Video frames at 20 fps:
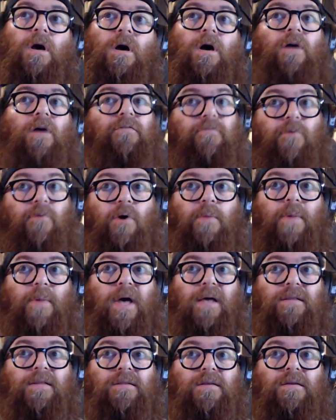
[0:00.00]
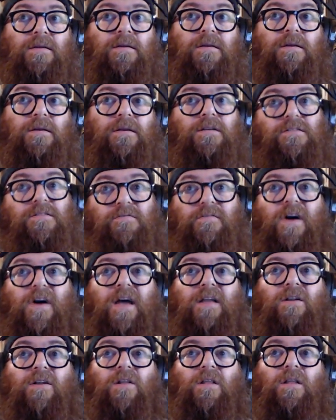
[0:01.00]
Our format is
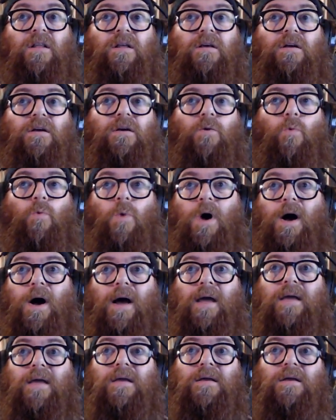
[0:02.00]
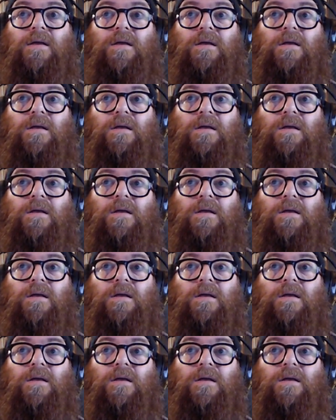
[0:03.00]
vinyl. Why?